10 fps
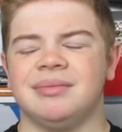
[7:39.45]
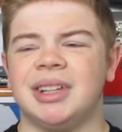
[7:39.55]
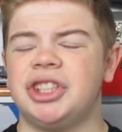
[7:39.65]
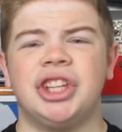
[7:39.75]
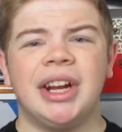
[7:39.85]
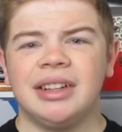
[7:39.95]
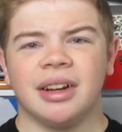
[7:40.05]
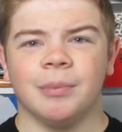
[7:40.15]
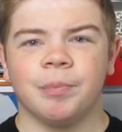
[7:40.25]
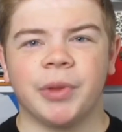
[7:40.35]

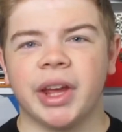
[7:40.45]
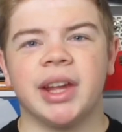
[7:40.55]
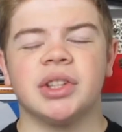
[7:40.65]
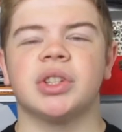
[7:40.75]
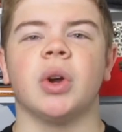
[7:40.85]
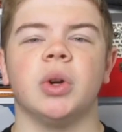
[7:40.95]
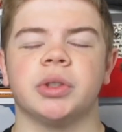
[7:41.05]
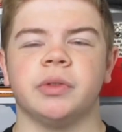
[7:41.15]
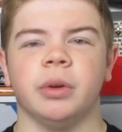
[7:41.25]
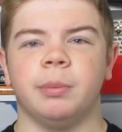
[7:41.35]
agenda against
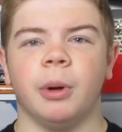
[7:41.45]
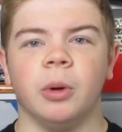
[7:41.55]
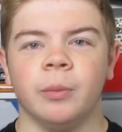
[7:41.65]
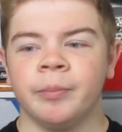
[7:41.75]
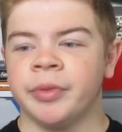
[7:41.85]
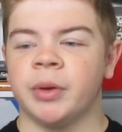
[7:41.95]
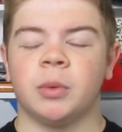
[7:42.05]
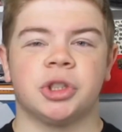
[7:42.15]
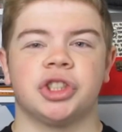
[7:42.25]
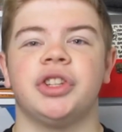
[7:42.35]
Scottish football
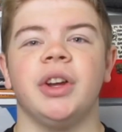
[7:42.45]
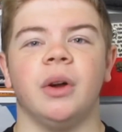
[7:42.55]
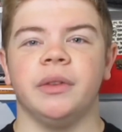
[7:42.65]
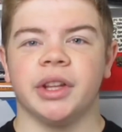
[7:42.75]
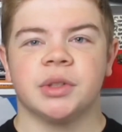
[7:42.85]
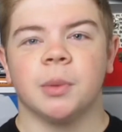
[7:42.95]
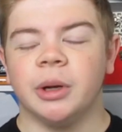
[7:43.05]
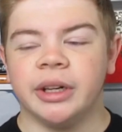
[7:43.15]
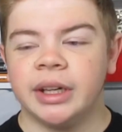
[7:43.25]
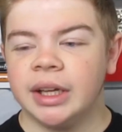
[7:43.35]
were straight on this
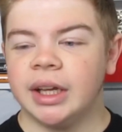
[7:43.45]
one,